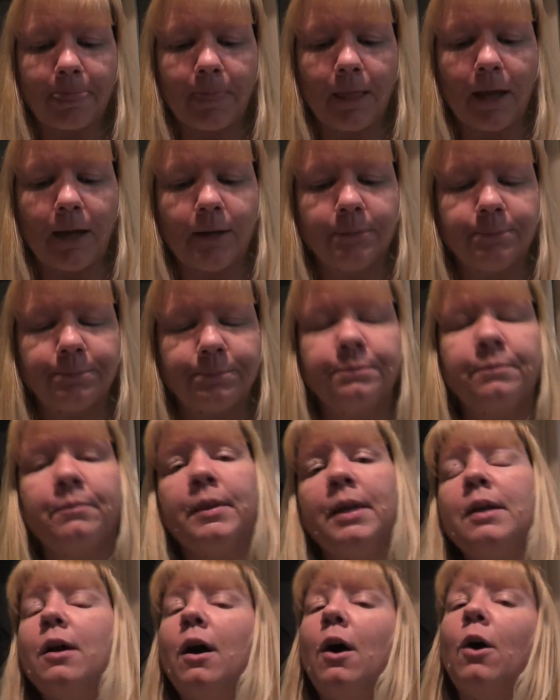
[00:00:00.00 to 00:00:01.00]

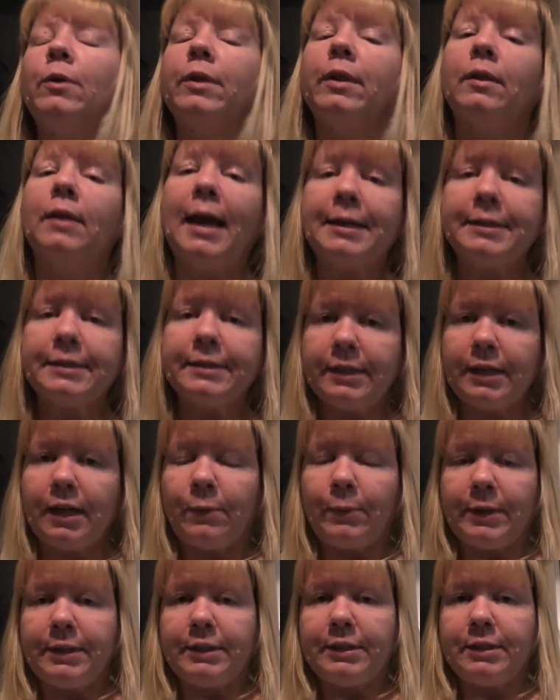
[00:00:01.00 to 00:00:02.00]
the last thing I
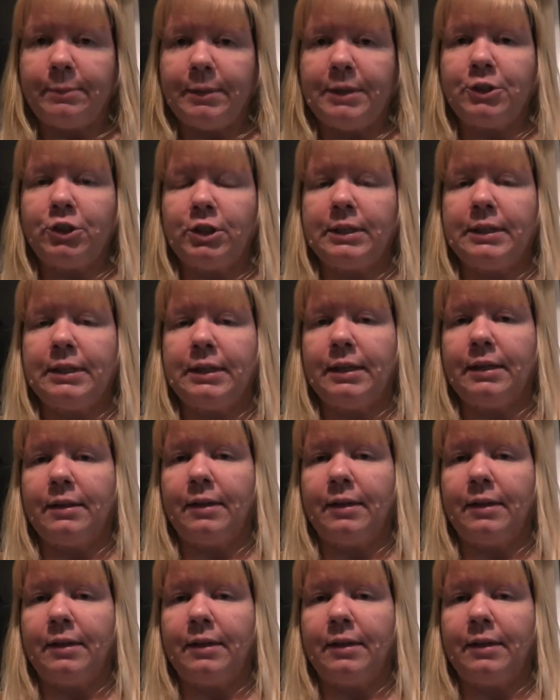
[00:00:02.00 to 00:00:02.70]
wanted to mention